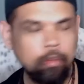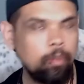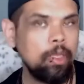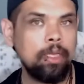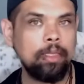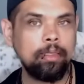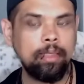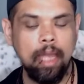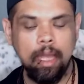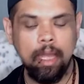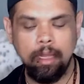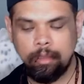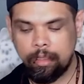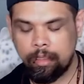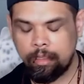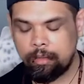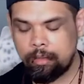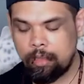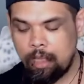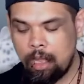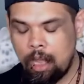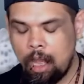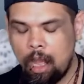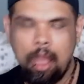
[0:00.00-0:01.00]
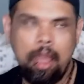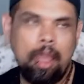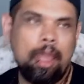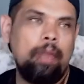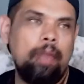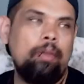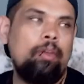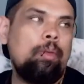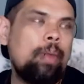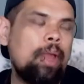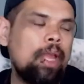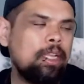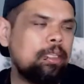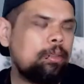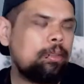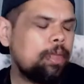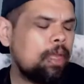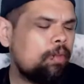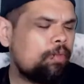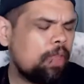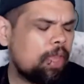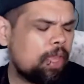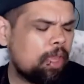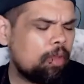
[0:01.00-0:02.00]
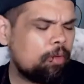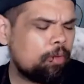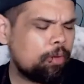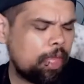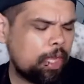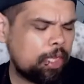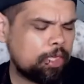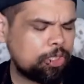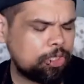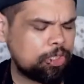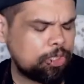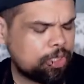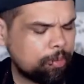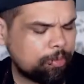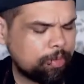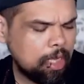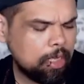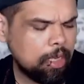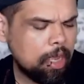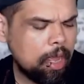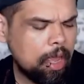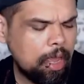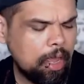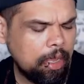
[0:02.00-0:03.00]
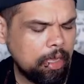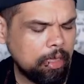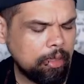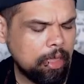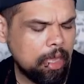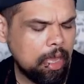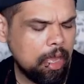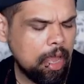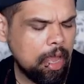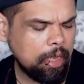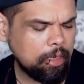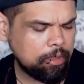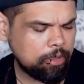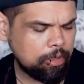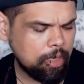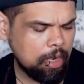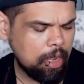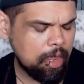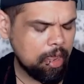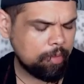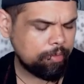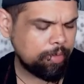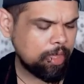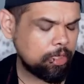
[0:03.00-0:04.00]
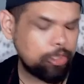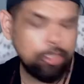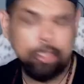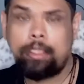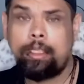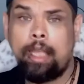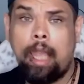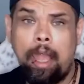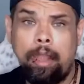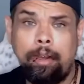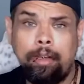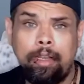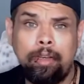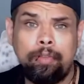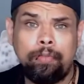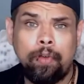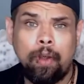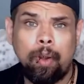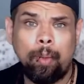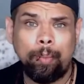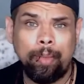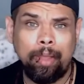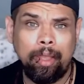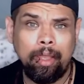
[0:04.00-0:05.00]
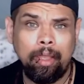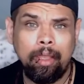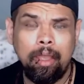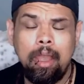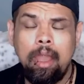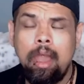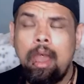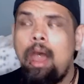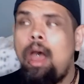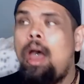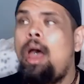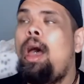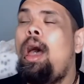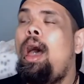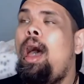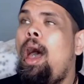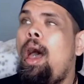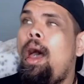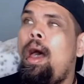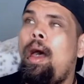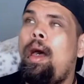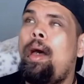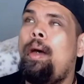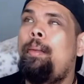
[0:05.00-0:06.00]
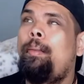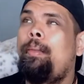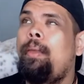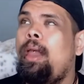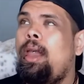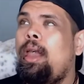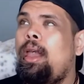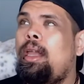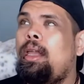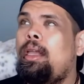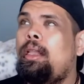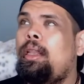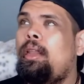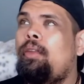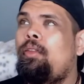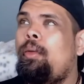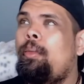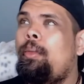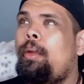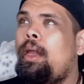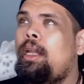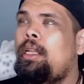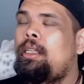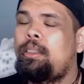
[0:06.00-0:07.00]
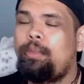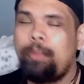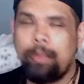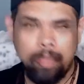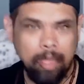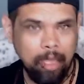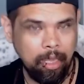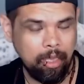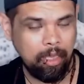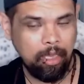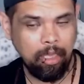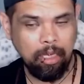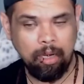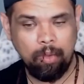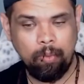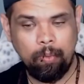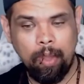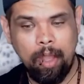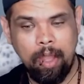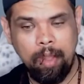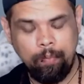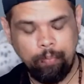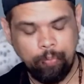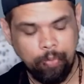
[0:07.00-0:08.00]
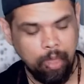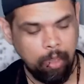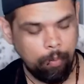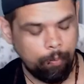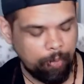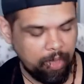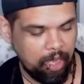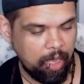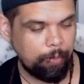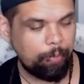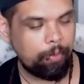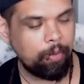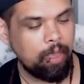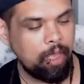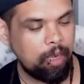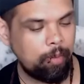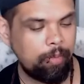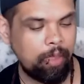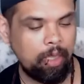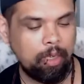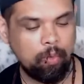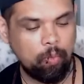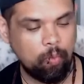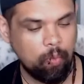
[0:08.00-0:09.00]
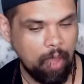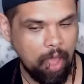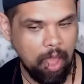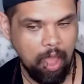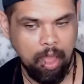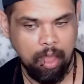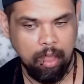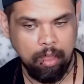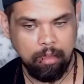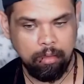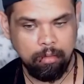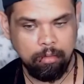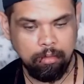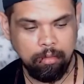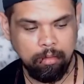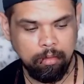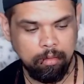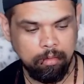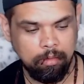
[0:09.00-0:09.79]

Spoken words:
It reminds me of like a relationship that just ended for me. And it reminds me, like, you know what? People can mean well,